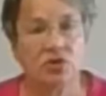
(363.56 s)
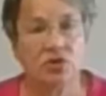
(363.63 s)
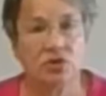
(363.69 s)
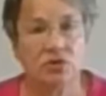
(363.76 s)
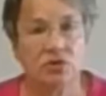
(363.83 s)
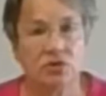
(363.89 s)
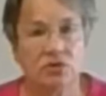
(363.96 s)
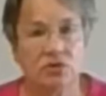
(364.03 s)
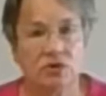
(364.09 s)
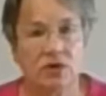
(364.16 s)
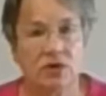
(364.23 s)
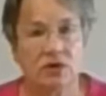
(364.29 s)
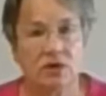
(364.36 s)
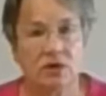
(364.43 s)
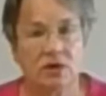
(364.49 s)
show you
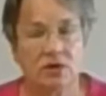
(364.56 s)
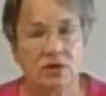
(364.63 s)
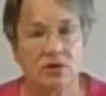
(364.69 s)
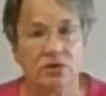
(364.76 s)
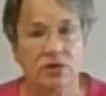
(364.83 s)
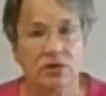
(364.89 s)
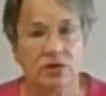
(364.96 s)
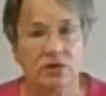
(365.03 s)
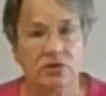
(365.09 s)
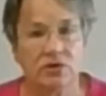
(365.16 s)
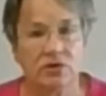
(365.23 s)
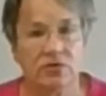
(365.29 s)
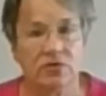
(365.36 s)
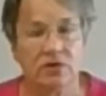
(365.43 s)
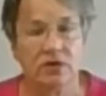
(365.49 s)
at near the end of
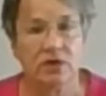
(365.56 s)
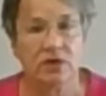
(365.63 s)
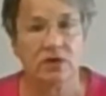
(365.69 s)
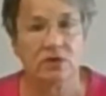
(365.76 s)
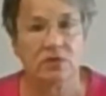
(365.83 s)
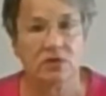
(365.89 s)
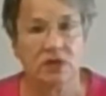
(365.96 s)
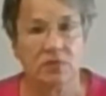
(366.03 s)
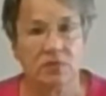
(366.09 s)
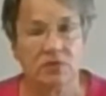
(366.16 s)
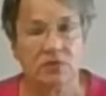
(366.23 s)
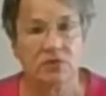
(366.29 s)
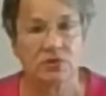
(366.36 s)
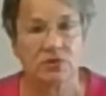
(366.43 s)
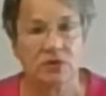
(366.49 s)
this video
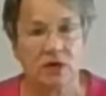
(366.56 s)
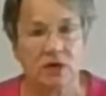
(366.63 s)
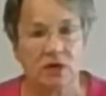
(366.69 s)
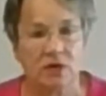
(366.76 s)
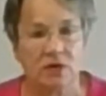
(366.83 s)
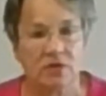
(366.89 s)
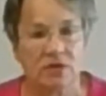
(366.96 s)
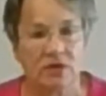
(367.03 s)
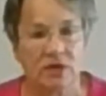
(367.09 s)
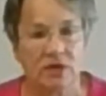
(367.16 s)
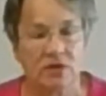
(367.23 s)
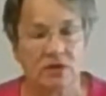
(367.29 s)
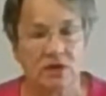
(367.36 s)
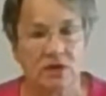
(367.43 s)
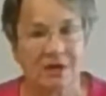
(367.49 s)
samples of
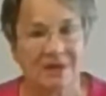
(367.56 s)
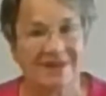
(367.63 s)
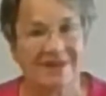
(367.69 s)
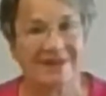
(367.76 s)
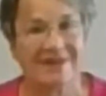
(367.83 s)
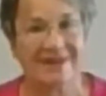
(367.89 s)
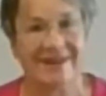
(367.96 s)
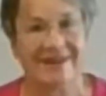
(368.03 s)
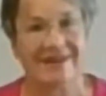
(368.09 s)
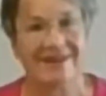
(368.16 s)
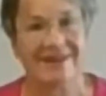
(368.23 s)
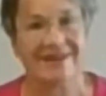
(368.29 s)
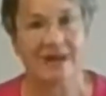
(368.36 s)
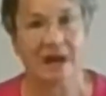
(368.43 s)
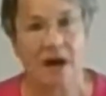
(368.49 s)
things that did and
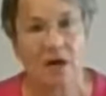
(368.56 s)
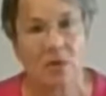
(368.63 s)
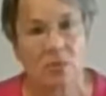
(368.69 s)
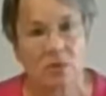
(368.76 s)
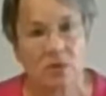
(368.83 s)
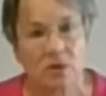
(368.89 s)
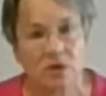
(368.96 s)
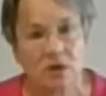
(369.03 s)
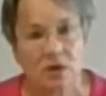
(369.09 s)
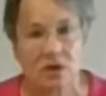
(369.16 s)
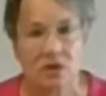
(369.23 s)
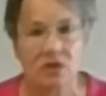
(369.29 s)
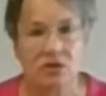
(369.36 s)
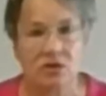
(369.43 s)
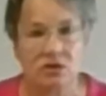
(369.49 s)
did not work.
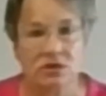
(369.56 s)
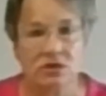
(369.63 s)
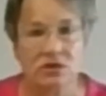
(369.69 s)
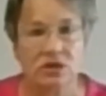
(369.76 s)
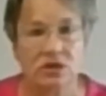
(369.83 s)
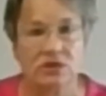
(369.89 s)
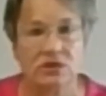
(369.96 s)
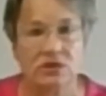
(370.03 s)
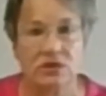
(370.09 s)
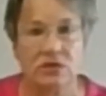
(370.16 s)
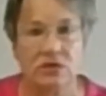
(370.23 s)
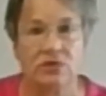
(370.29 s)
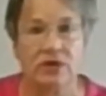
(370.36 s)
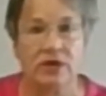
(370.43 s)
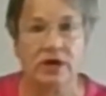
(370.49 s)
It's always nice to
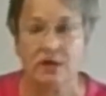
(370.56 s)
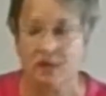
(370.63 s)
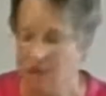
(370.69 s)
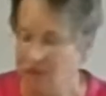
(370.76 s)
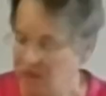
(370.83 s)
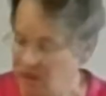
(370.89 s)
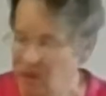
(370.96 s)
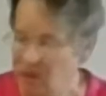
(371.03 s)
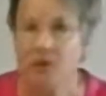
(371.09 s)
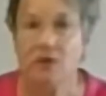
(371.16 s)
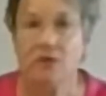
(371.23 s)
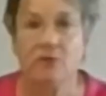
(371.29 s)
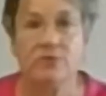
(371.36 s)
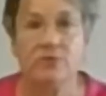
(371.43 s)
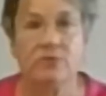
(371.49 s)
know that
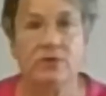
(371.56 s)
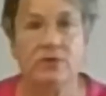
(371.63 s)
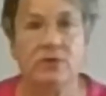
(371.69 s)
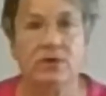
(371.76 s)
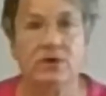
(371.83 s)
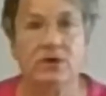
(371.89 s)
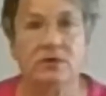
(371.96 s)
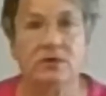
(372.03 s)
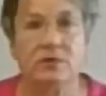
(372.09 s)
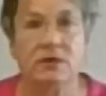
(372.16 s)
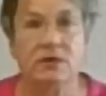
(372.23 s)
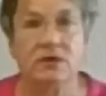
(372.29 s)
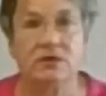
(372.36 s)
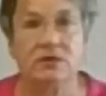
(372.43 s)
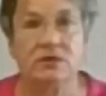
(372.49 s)
with somebody
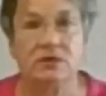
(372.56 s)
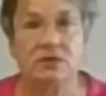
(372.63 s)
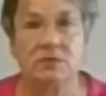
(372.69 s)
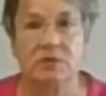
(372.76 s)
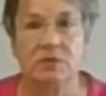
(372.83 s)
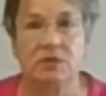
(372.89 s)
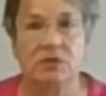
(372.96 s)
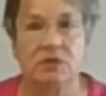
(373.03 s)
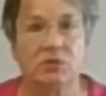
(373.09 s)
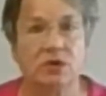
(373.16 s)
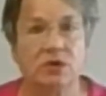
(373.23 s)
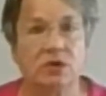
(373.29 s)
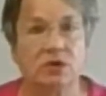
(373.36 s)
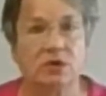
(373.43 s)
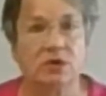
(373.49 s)
else's experience,
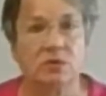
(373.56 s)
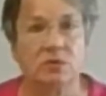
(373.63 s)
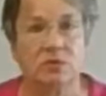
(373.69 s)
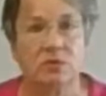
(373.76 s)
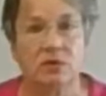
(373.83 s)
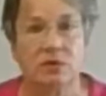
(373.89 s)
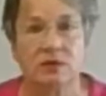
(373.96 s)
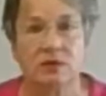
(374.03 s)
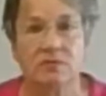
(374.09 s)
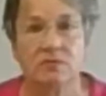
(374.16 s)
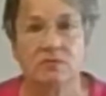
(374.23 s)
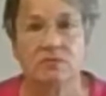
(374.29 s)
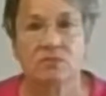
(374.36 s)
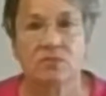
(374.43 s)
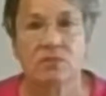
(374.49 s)
what doesn't work.
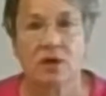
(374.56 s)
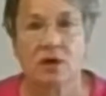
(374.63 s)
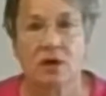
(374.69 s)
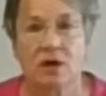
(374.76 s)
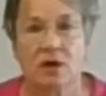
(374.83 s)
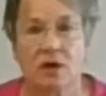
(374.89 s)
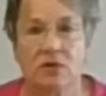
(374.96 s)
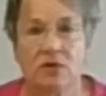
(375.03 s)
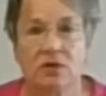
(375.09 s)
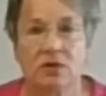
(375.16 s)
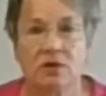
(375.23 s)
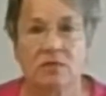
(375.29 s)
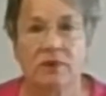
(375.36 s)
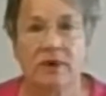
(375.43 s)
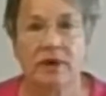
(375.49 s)
I'm going to take
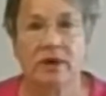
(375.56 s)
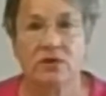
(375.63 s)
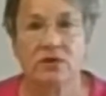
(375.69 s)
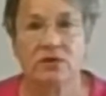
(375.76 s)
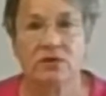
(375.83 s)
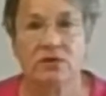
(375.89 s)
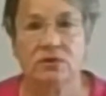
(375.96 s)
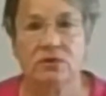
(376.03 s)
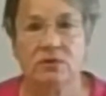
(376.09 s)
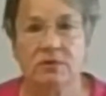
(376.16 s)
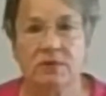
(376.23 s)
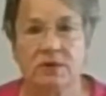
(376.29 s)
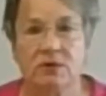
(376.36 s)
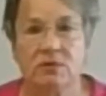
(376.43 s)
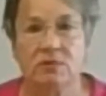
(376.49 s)
you back to the
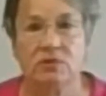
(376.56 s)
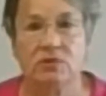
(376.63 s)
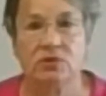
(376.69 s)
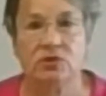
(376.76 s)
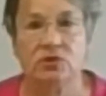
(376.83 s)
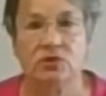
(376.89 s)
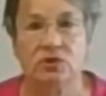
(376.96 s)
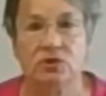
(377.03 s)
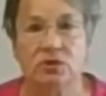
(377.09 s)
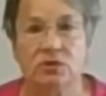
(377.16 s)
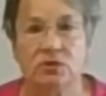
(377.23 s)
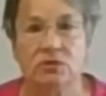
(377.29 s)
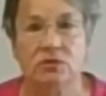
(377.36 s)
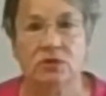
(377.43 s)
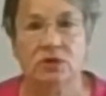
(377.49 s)
PowerPoint and show
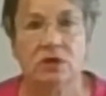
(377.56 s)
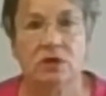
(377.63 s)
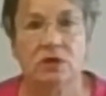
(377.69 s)
you